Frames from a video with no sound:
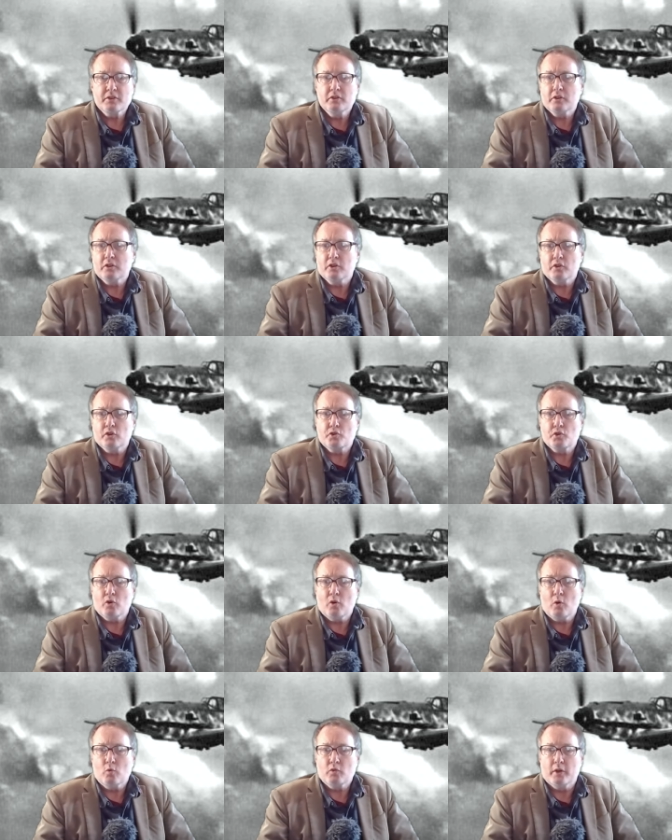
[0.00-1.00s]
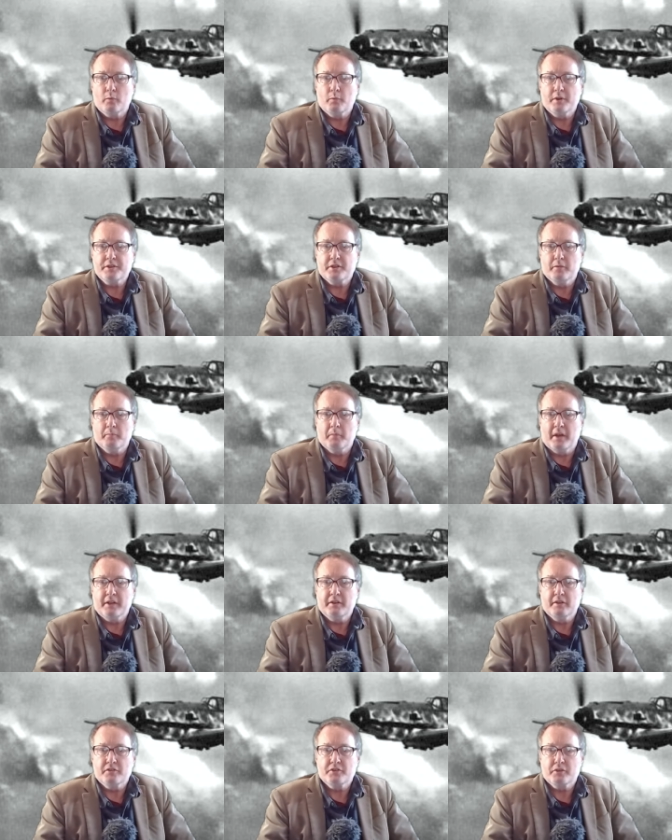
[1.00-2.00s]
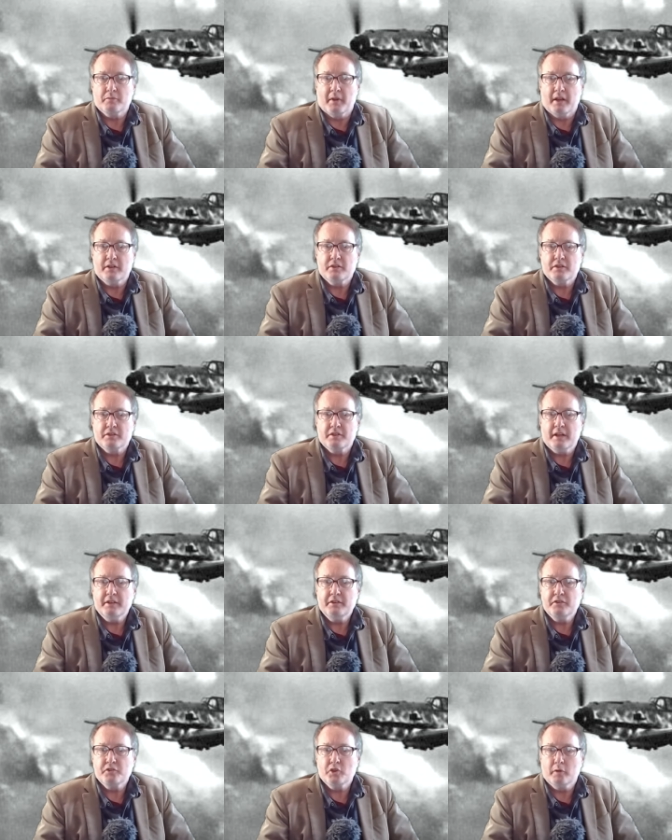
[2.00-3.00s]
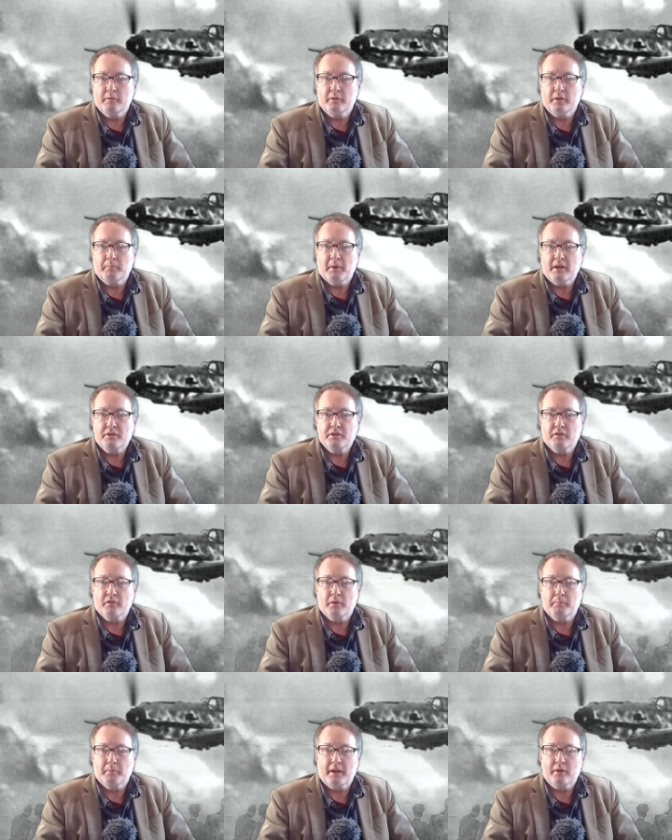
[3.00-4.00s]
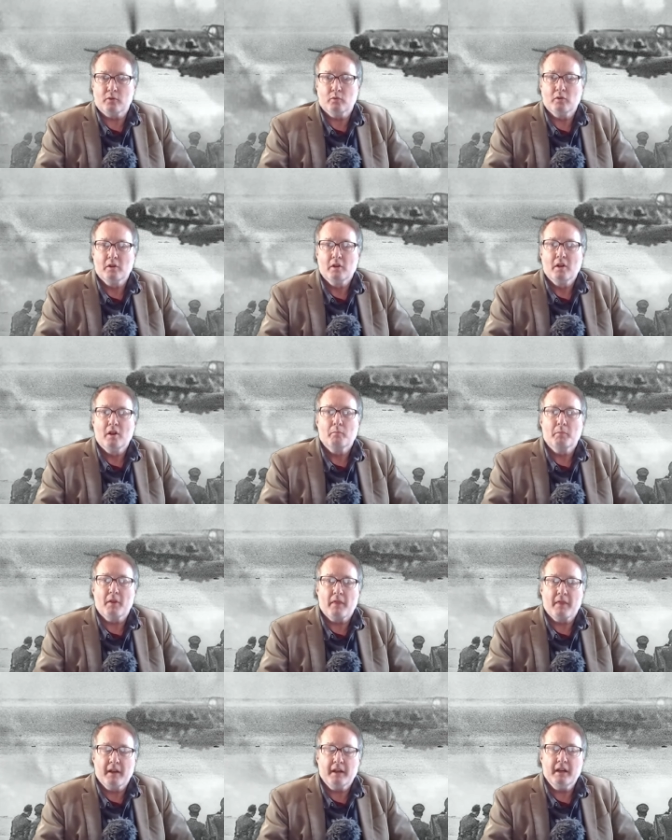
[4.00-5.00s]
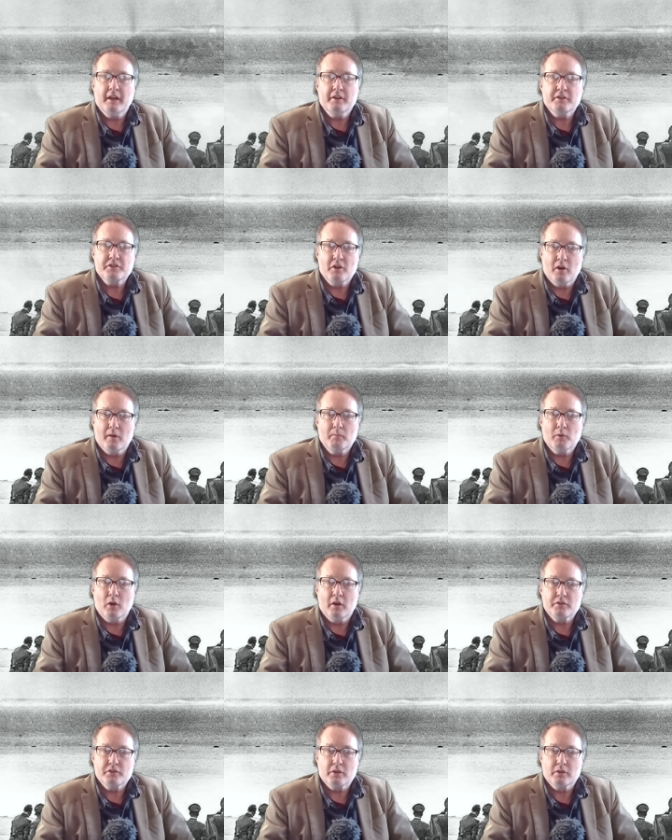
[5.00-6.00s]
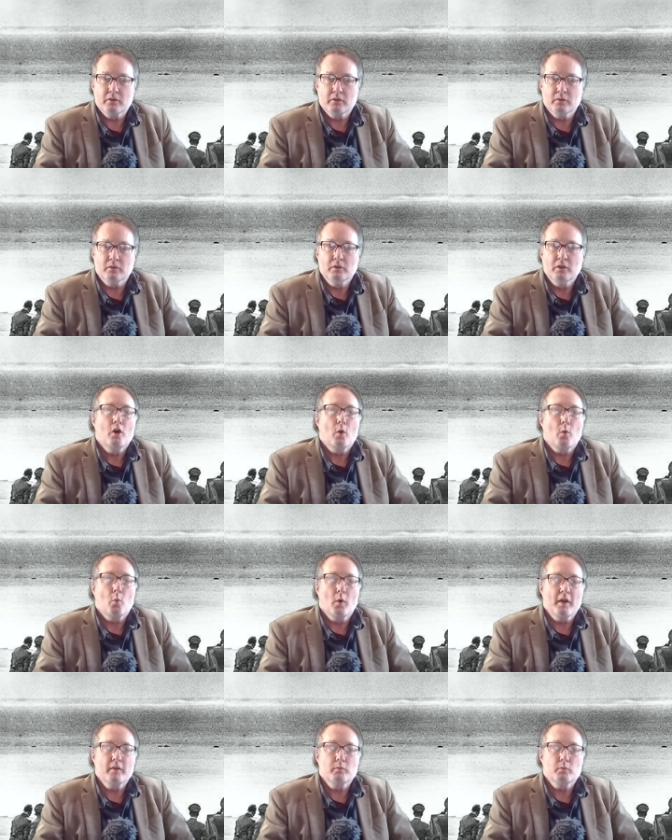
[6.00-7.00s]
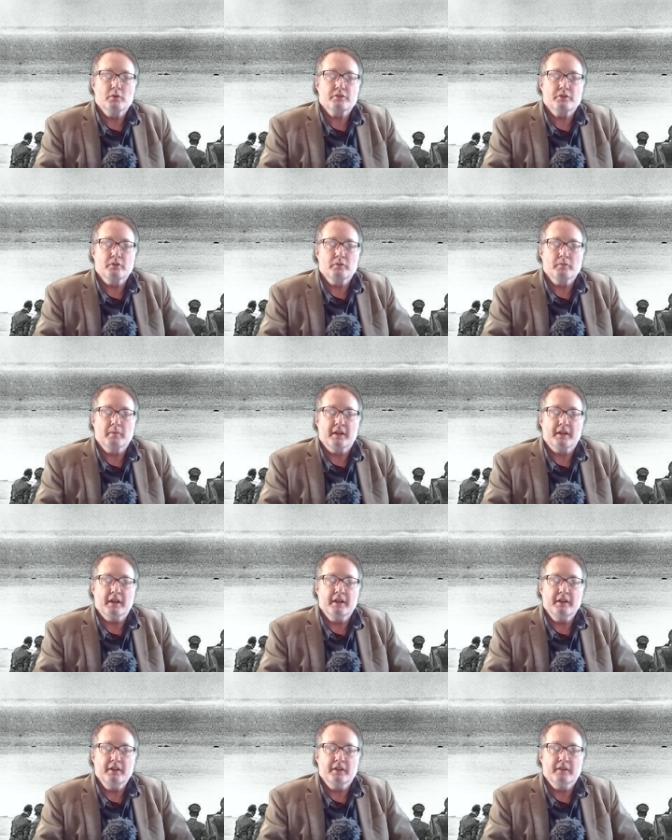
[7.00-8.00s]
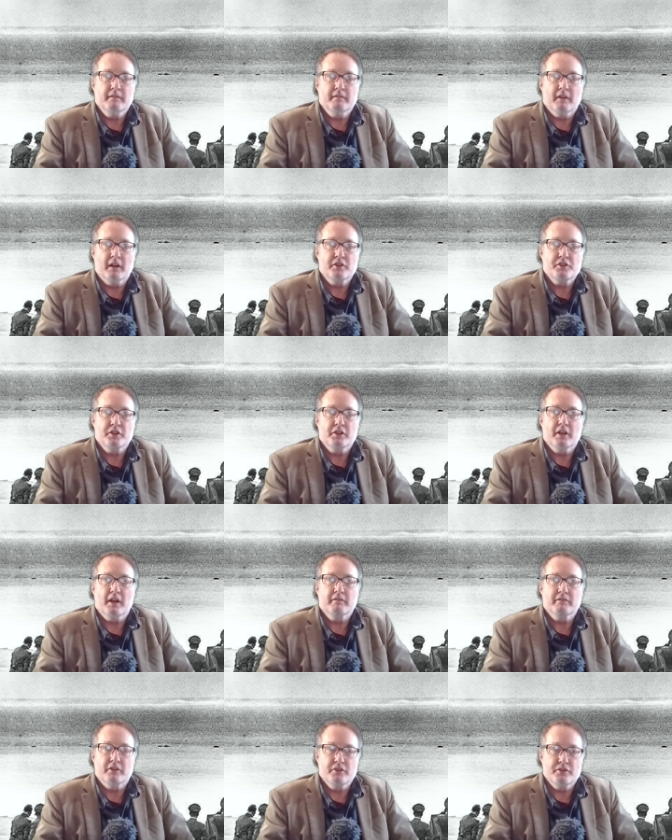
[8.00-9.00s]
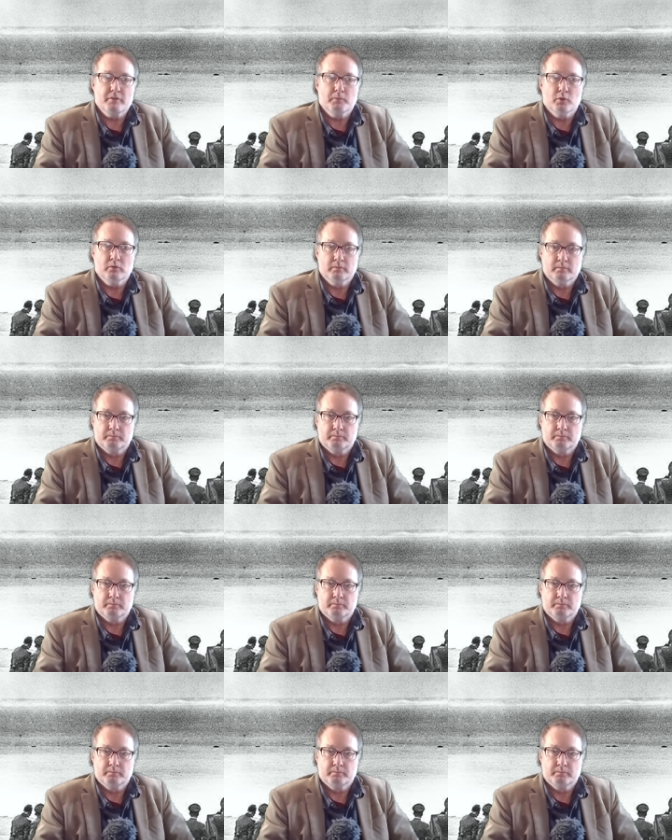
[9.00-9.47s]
could control their rest and maintenance demands as they determined the pace of the battle, but they had a timeline too. Weather would soon make any invasion unfeasible.